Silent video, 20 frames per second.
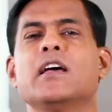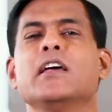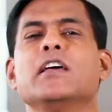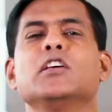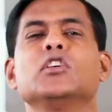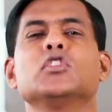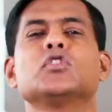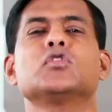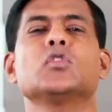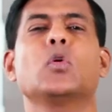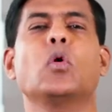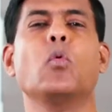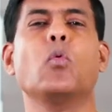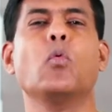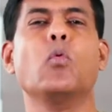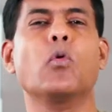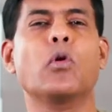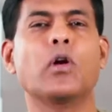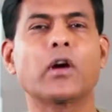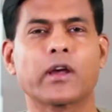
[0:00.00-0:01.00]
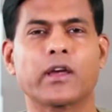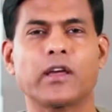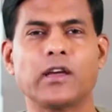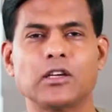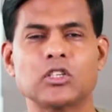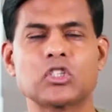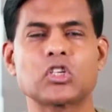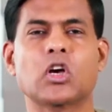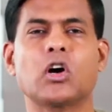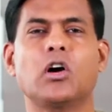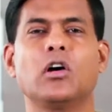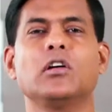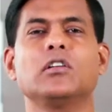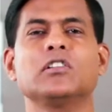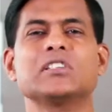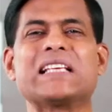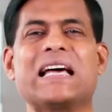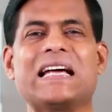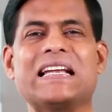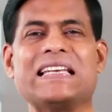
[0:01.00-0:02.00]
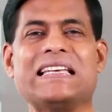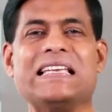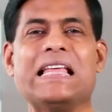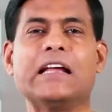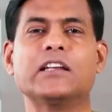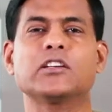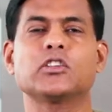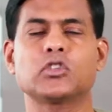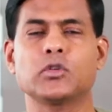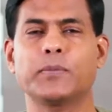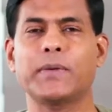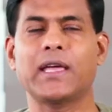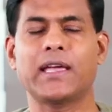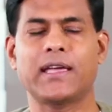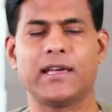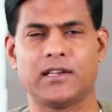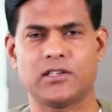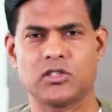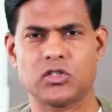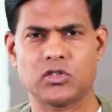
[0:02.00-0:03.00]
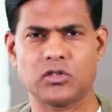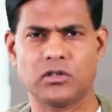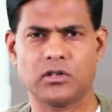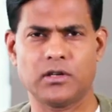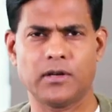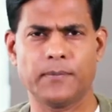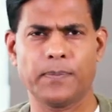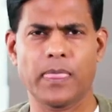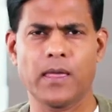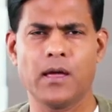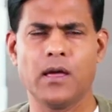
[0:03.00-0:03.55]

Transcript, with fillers: His workings cause debt to be cancelled.